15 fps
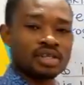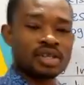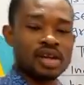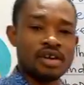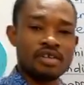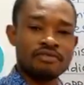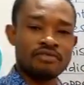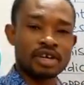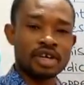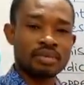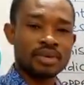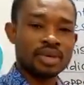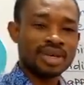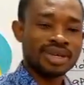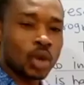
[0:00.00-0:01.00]
auxiliary
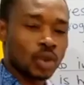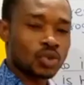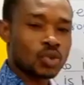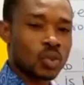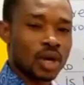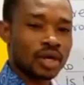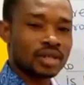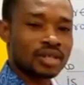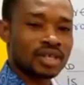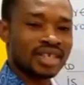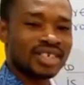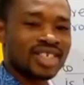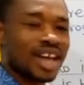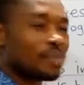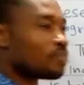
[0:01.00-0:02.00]
verb. Those ones
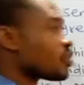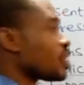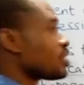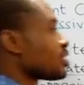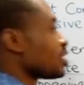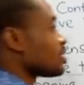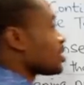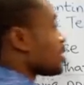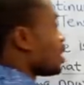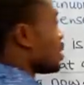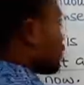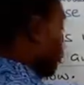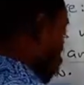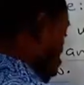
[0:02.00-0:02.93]
in their present tense